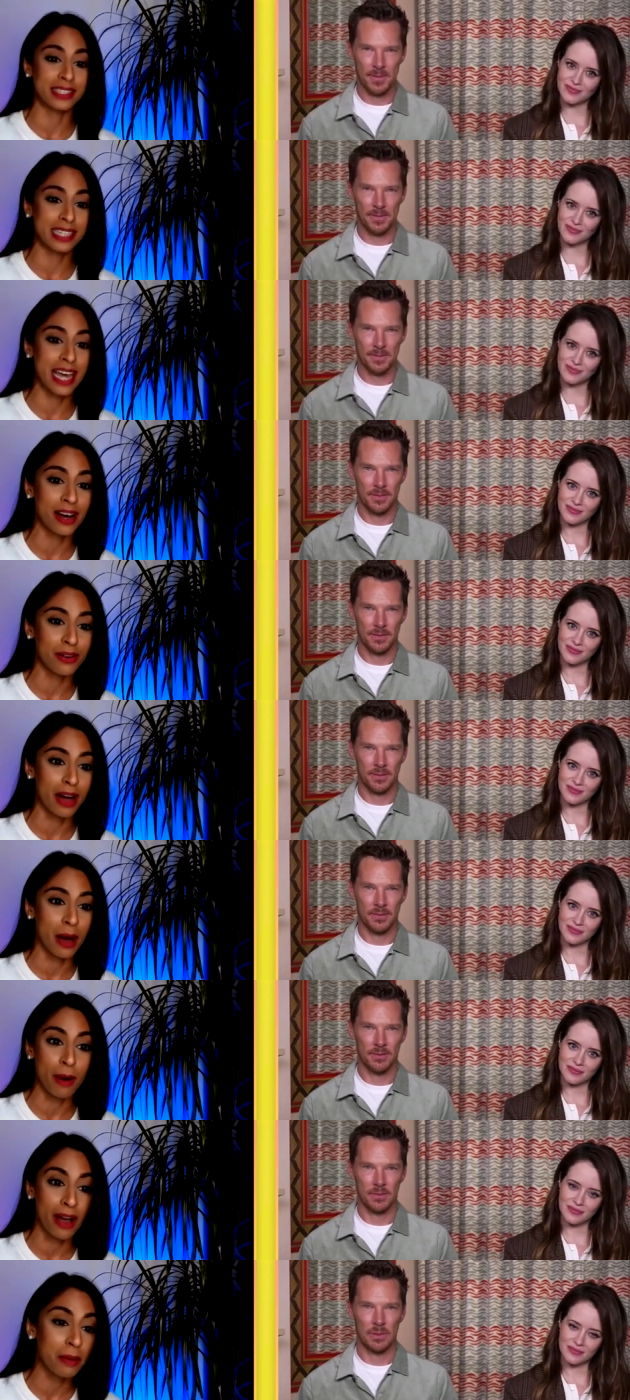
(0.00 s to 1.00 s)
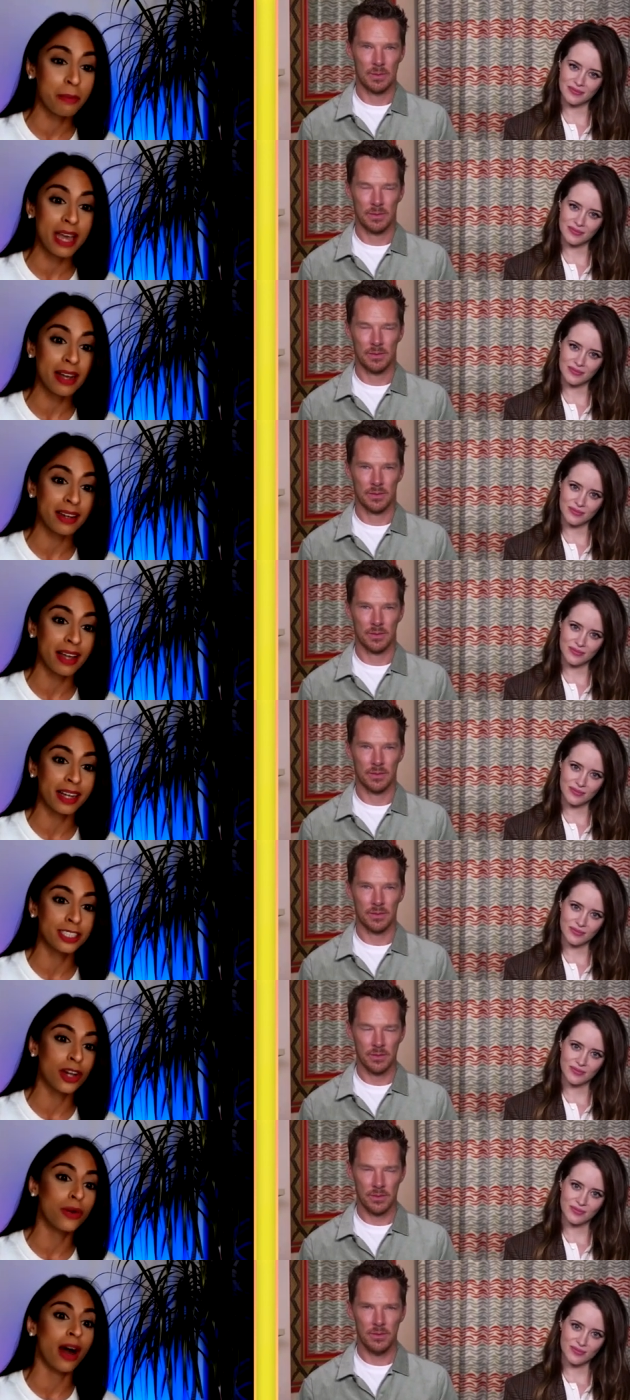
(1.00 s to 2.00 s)
Speaker 1: to tell a biopic. Like,
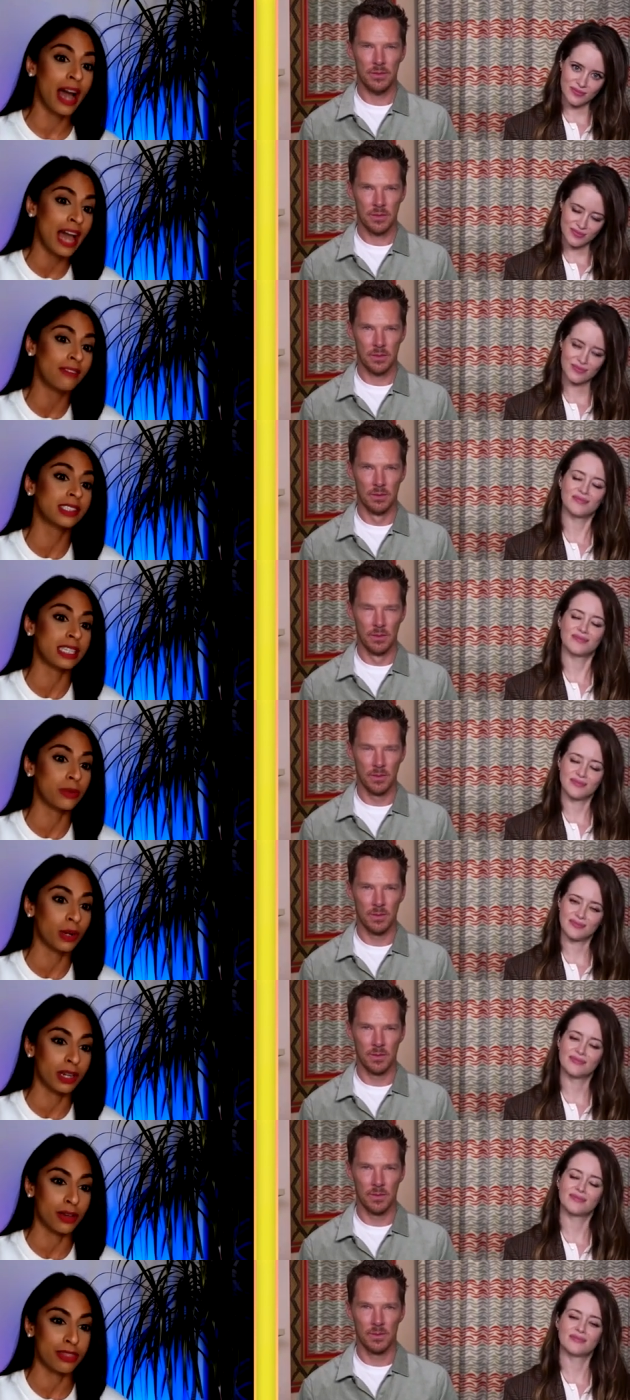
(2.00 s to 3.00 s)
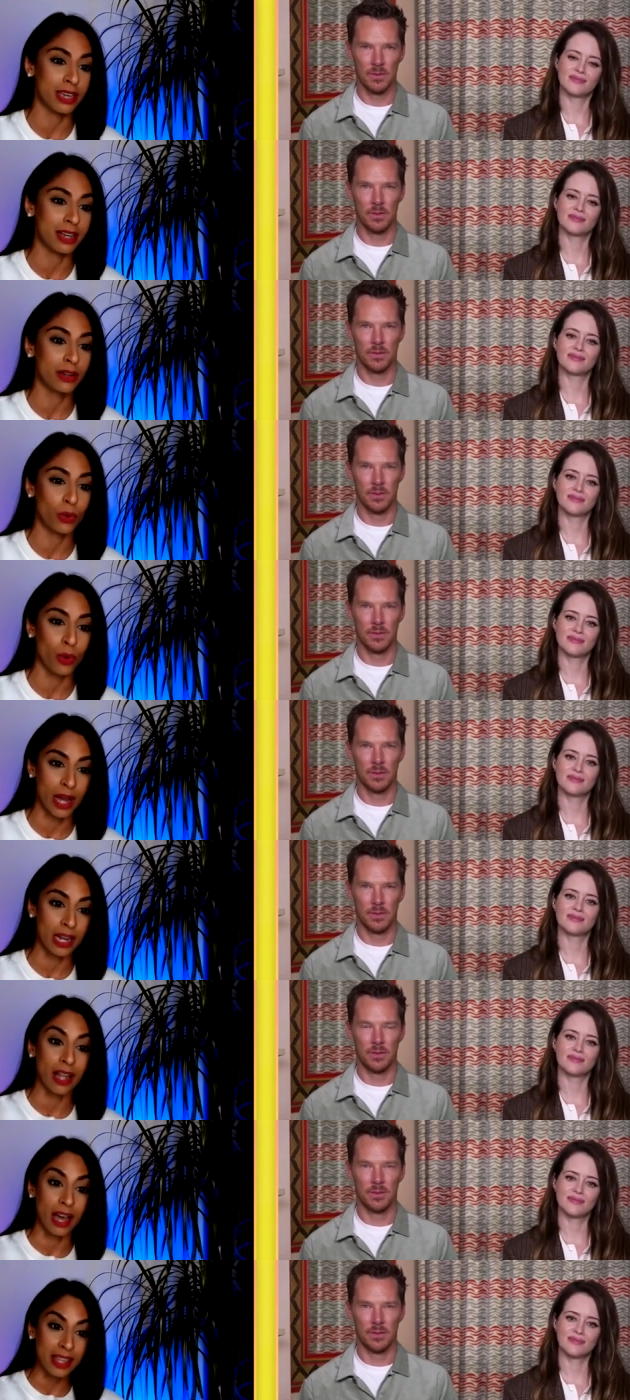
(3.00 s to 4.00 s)
I haven't seen one, I don't think,
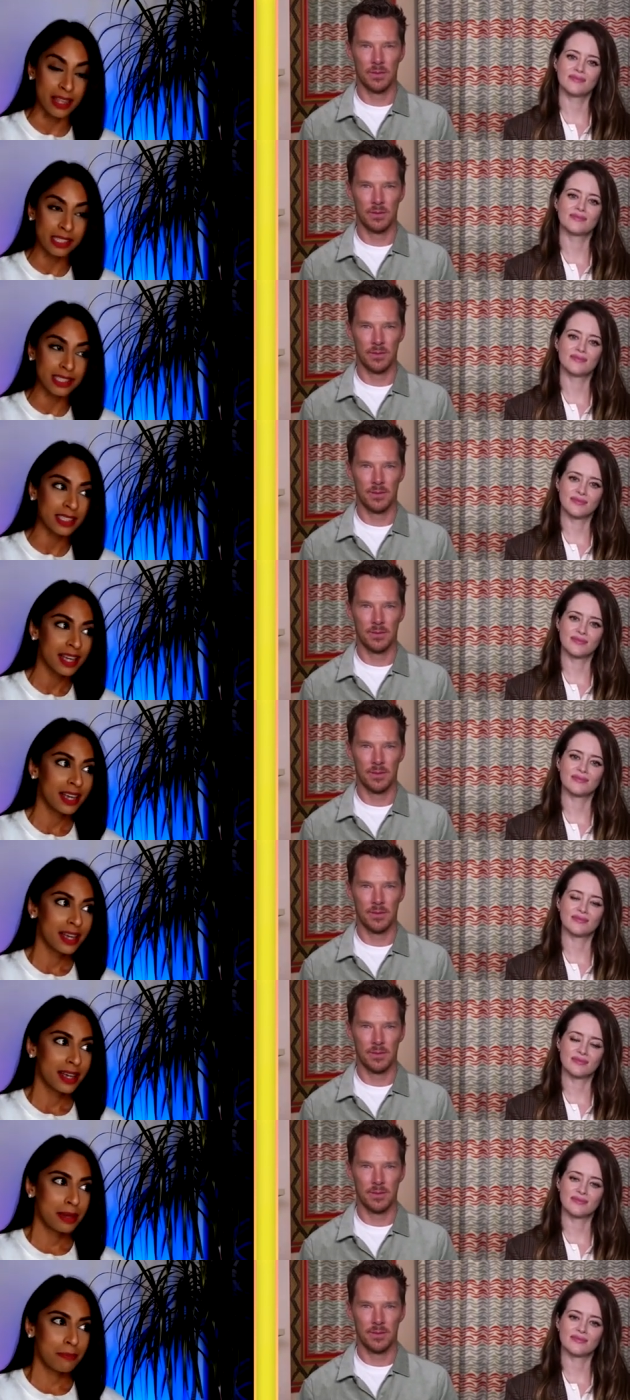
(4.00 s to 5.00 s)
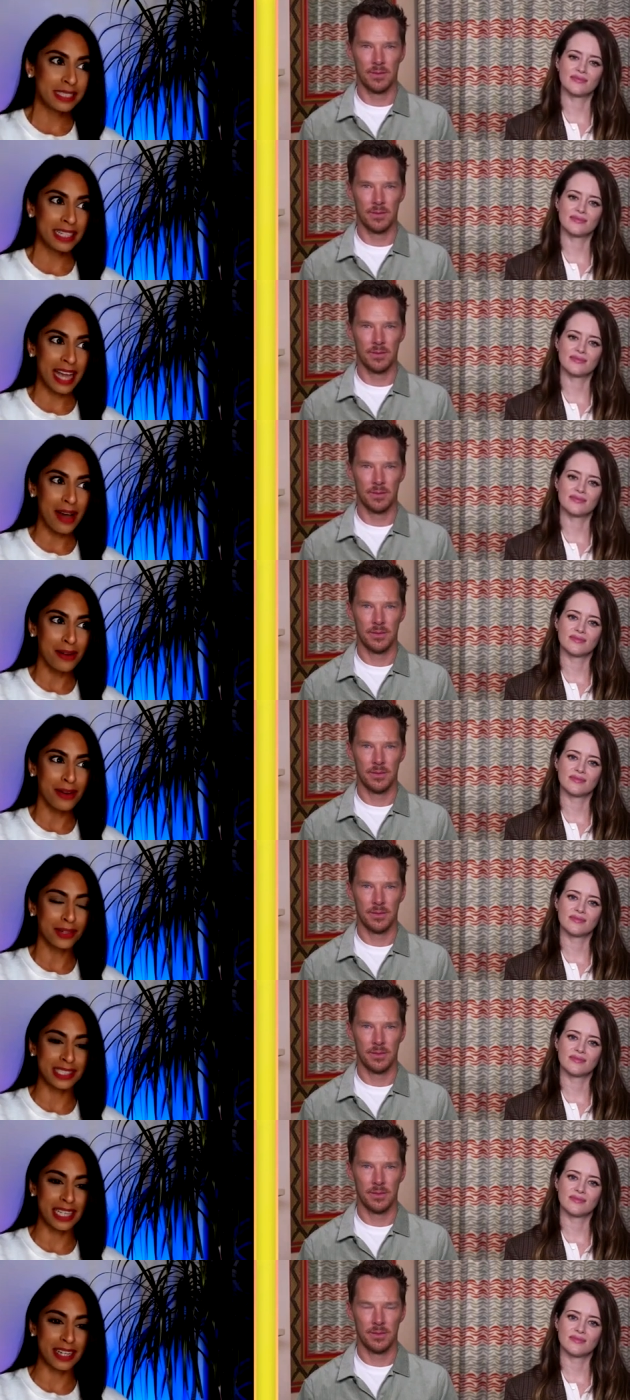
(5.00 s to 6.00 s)
quite like this. Benedict, how
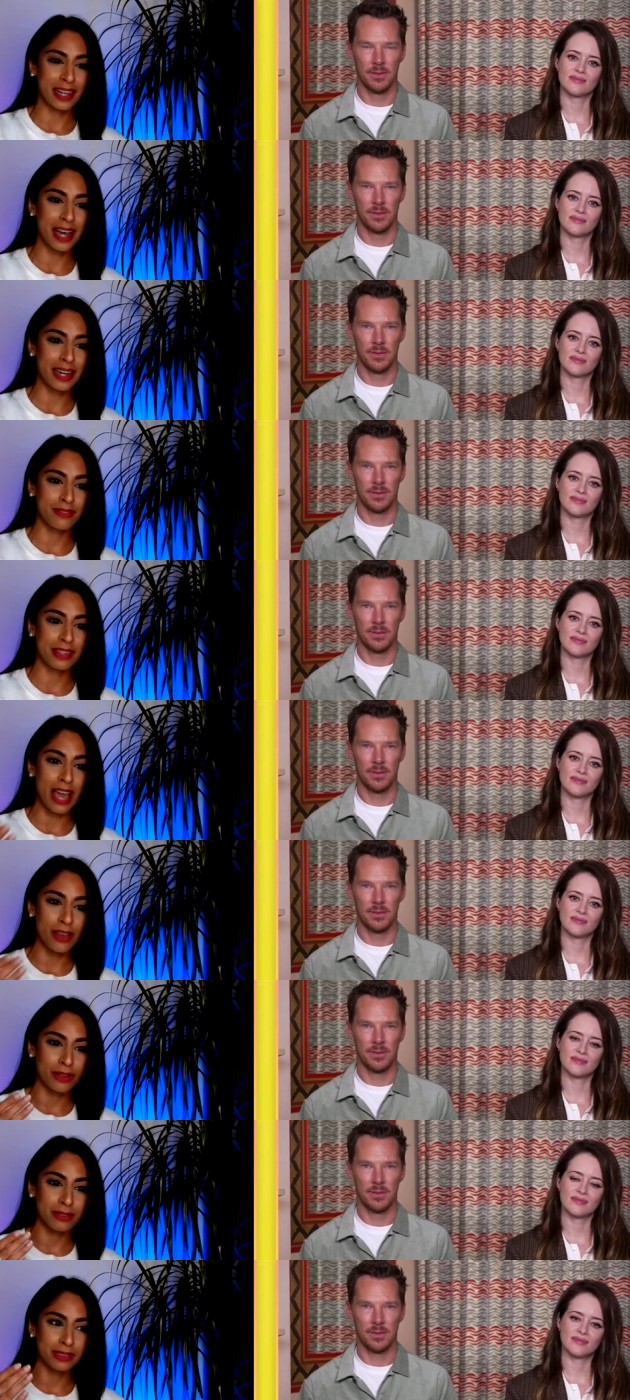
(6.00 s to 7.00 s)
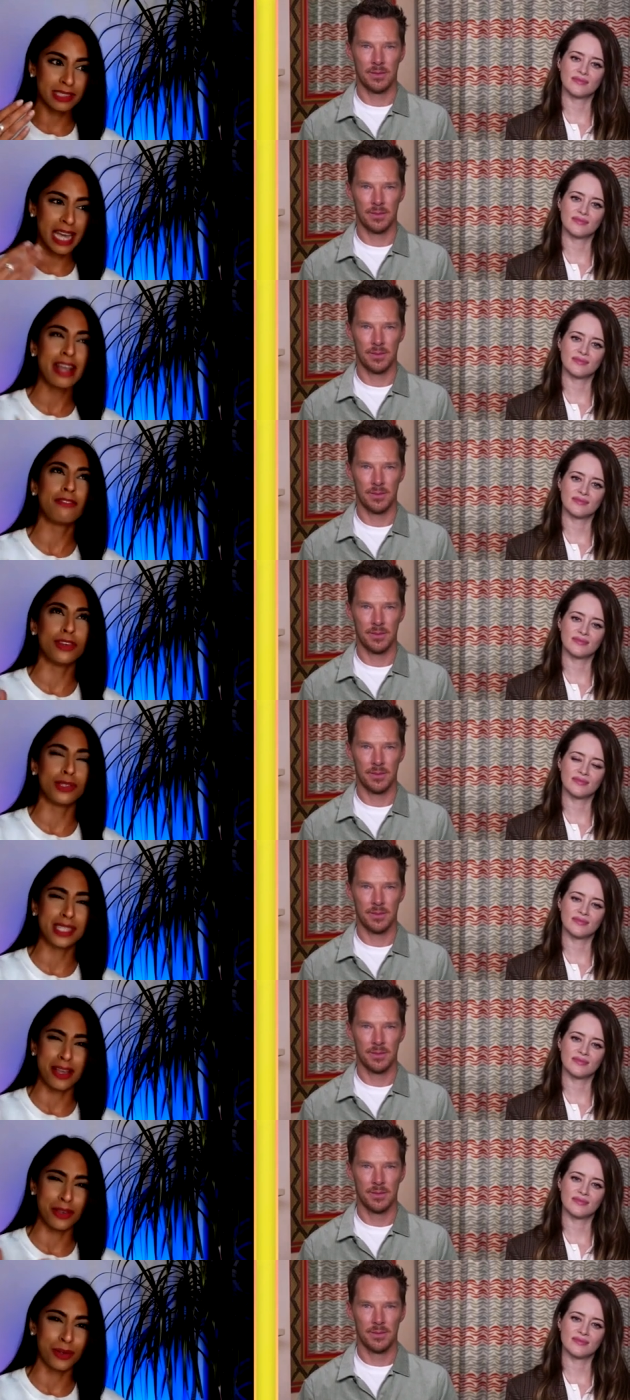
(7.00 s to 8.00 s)
long does it kind of take for you to
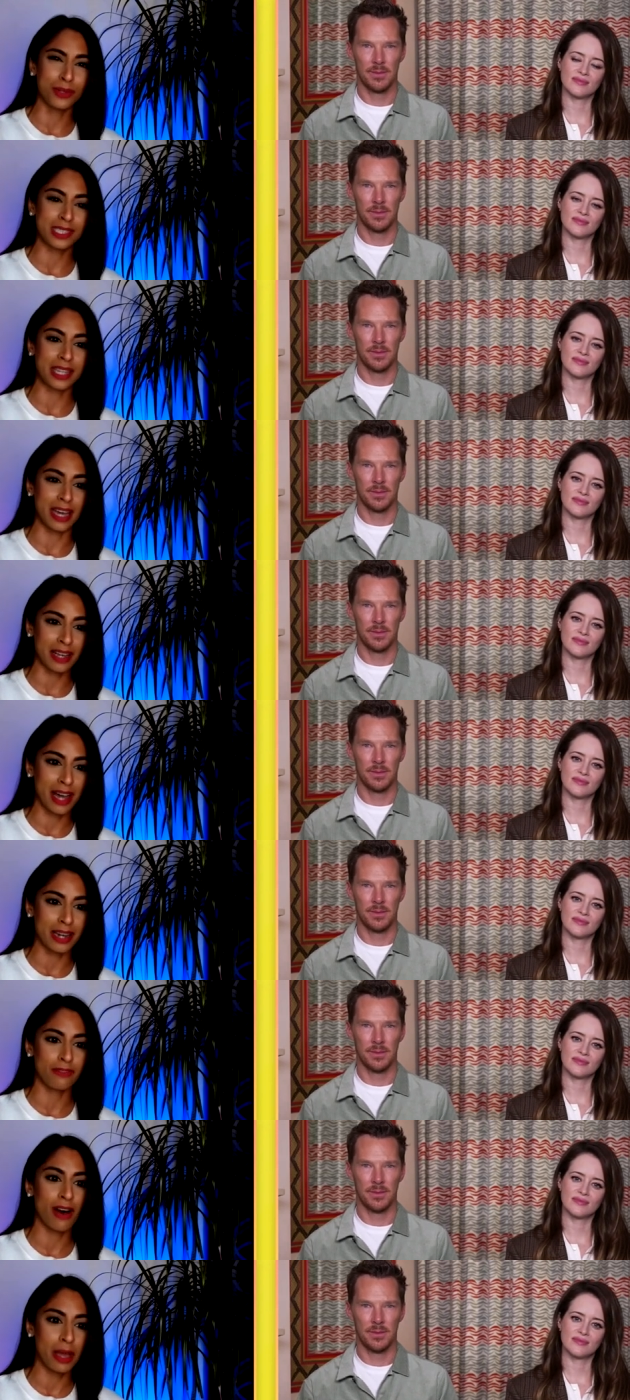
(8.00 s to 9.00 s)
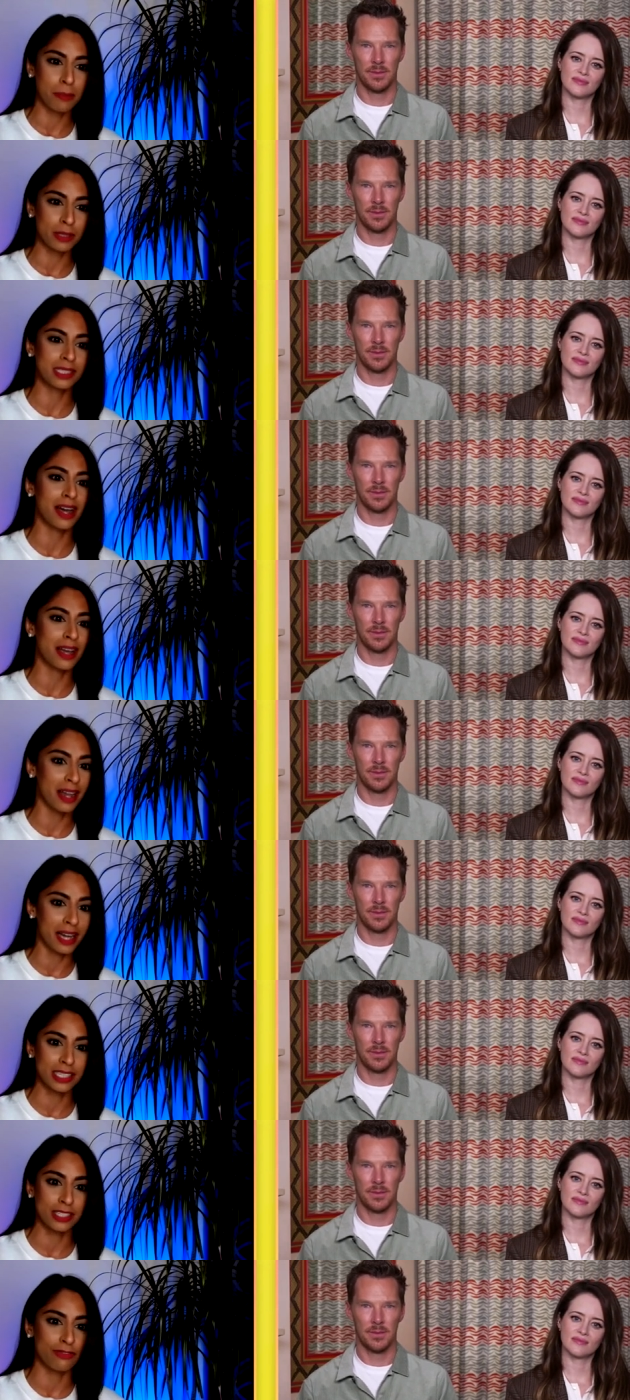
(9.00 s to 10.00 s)
get used to that kind of
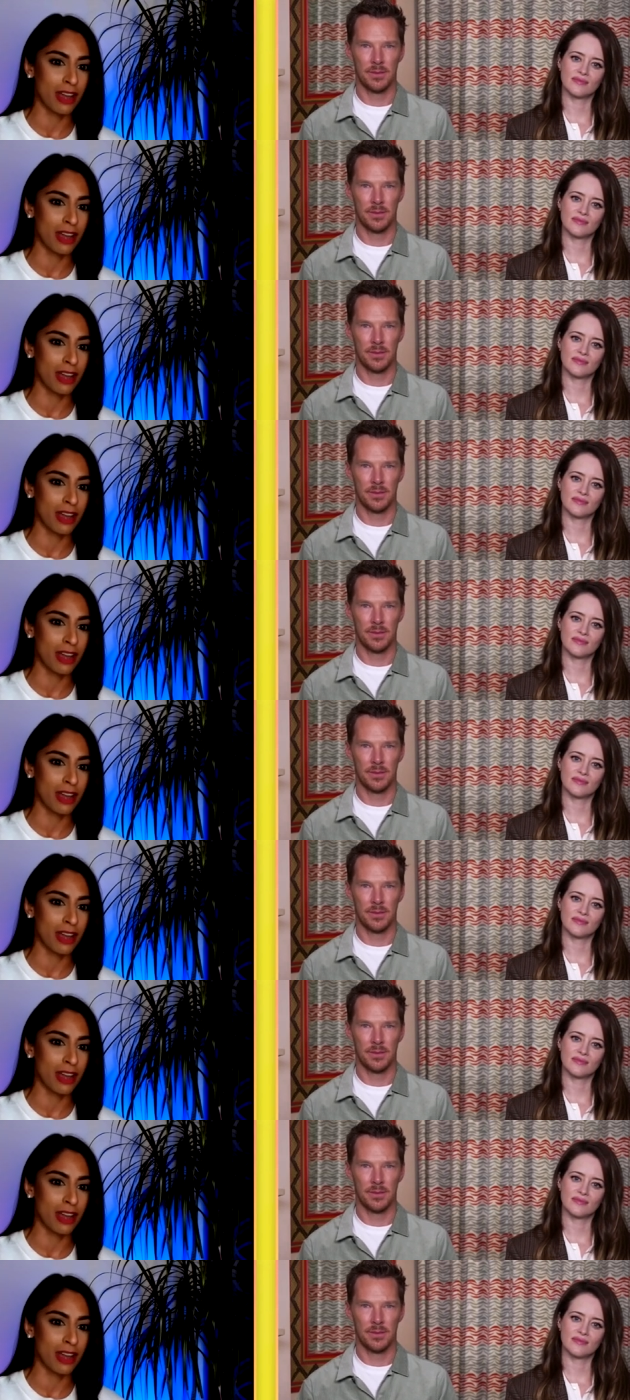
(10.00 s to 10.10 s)
hyper-stylized,